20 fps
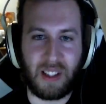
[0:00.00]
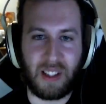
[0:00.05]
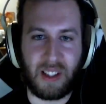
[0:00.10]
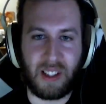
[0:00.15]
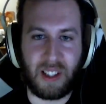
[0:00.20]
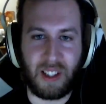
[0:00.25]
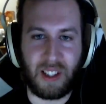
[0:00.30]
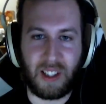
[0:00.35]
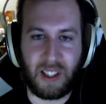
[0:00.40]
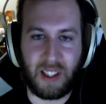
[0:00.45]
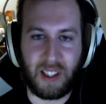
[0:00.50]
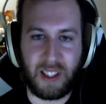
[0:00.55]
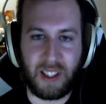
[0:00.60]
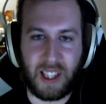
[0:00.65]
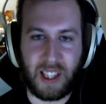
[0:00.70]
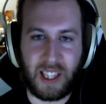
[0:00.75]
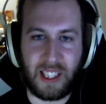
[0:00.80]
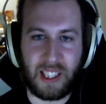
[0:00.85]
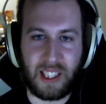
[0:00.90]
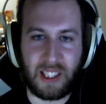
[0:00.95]
the
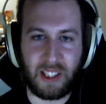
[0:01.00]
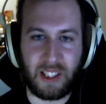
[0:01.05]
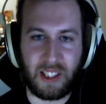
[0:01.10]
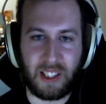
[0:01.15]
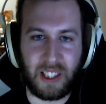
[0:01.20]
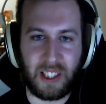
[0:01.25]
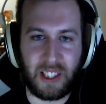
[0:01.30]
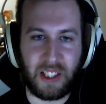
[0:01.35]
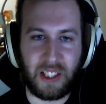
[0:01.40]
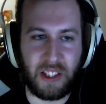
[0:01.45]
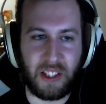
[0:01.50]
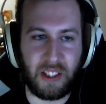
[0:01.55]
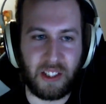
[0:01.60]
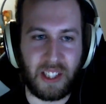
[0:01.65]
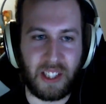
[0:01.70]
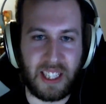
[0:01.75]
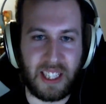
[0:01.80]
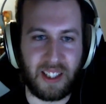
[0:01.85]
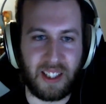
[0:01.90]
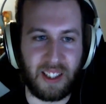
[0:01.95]
90-degree
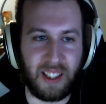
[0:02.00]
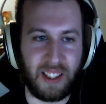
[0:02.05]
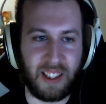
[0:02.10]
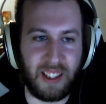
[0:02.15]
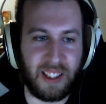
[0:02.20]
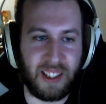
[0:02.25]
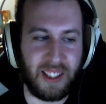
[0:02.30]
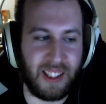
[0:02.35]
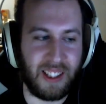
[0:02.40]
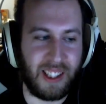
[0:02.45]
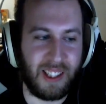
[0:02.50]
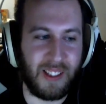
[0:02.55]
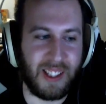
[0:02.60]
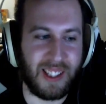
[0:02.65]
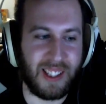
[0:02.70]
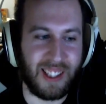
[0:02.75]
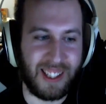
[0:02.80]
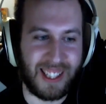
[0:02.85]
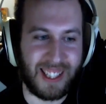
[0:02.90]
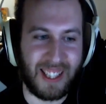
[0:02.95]
train turn. I always
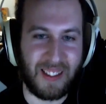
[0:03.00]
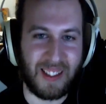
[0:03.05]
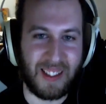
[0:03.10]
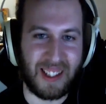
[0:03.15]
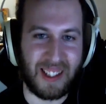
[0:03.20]
thought that was